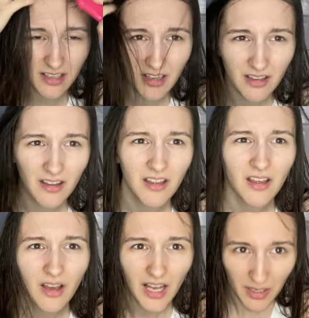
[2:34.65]

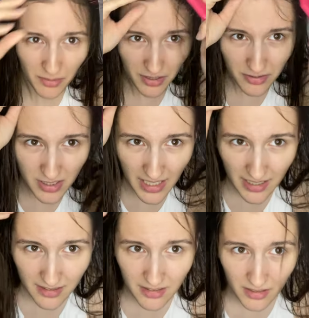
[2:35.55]
I don't understand.
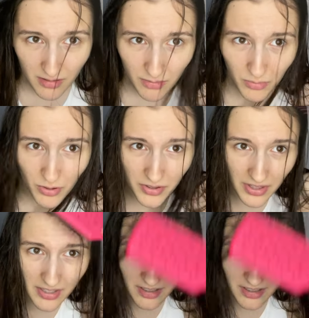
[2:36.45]
What the?